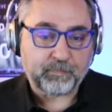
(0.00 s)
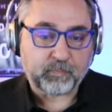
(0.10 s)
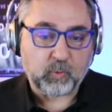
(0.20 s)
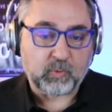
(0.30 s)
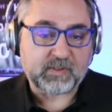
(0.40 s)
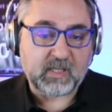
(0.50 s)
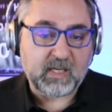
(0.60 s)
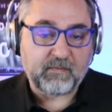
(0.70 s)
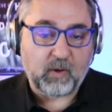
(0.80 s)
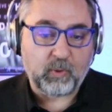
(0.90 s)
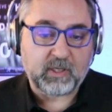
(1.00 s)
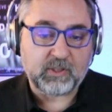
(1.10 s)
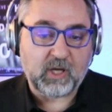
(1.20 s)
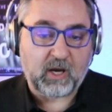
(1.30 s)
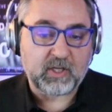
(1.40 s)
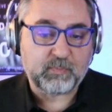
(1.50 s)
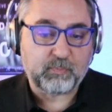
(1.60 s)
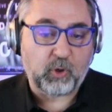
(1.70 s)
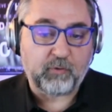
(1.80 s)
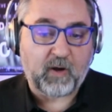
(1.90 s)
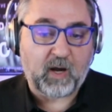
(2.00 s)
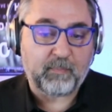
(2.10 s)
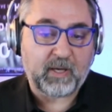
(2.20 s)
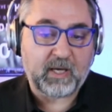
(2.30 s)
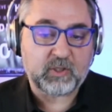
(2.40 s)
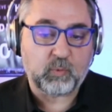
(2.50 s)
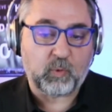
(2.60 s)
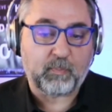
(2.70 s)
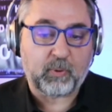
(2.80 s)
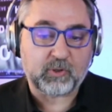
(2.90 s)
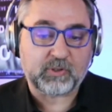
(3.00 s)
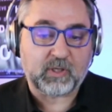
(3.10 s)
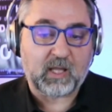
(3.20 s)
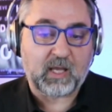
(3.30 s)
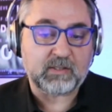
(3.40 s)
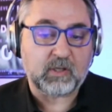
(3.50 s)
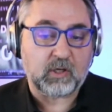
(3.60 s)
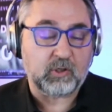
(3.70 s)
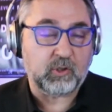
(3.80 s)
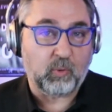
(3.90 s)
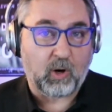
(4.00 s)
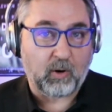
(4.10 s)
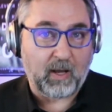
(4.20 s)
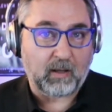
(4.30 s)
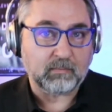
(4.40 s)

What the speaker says: Receive a WikiCharities profile page with personalized URL.